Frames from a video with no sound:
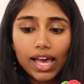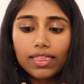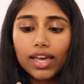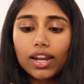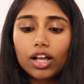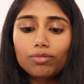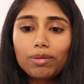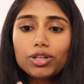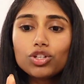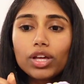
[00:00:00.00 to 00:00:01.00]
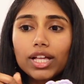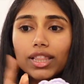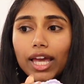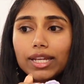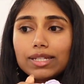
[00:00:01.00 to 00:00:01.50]
and then I'll maybe do like a
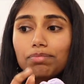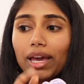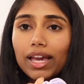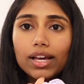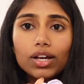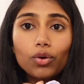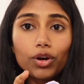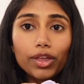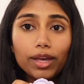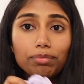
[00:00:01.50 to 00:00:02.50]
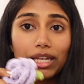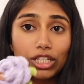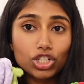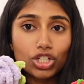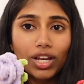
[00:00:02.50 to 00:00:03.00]
light pink or like a
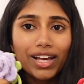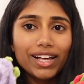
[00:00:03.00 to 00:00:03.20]
peach